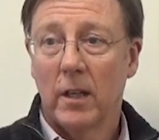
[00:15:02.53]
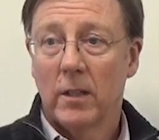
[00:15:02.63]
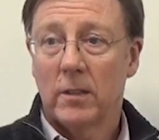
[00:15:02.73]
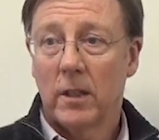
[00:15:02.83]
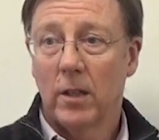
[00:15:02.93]

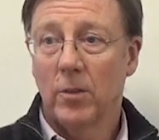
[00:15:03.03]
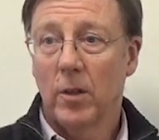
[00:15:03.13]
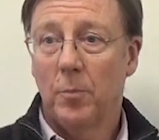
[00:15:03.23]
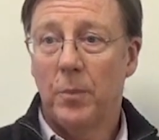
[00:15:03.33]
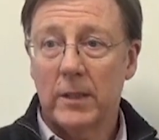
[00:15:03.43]
So
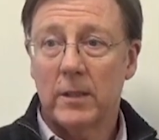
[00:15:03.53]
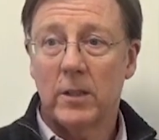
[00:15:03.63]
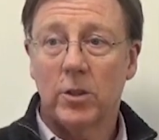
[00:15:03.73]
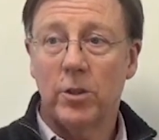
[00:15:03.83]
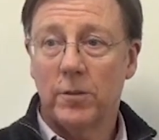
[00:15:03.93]
a
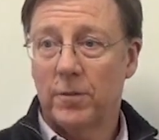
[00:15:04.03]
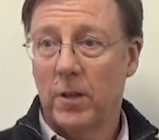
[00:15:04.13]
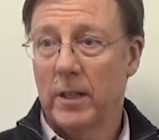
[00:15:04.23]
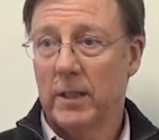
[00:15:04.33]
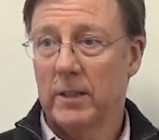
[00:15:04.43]
business could
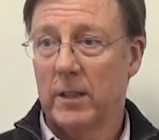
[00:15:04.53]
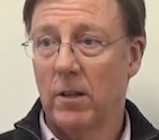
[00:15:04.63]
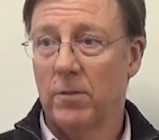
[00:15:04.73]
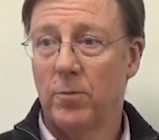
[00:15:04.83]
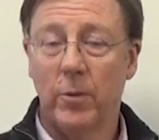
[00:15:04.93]
find
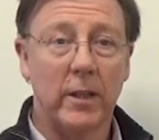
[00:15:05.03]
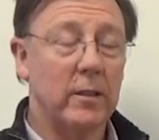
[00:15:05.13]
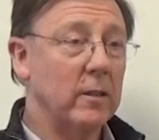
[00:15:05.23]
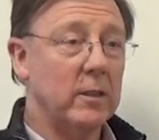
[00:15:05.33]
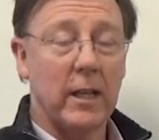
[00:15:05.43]
itself
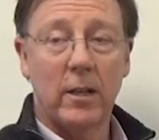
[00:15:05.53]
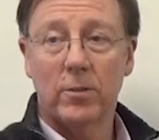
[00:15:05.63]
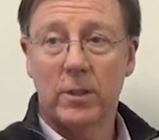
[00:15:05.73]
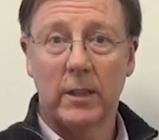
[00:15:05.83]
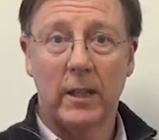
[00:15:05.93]
with
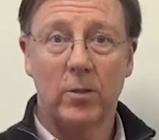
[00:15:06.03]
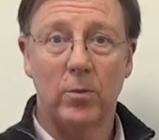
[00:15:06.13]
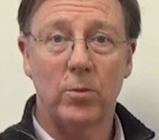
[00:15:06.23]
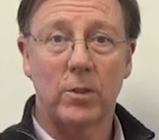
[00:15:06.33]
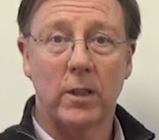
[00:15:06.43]
sales in that
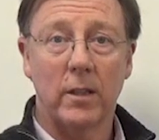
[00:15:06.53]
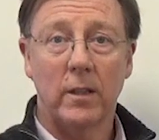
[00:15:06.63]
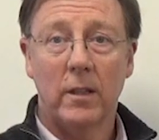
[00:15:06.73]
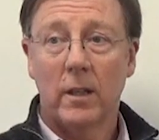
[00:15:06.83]
quarter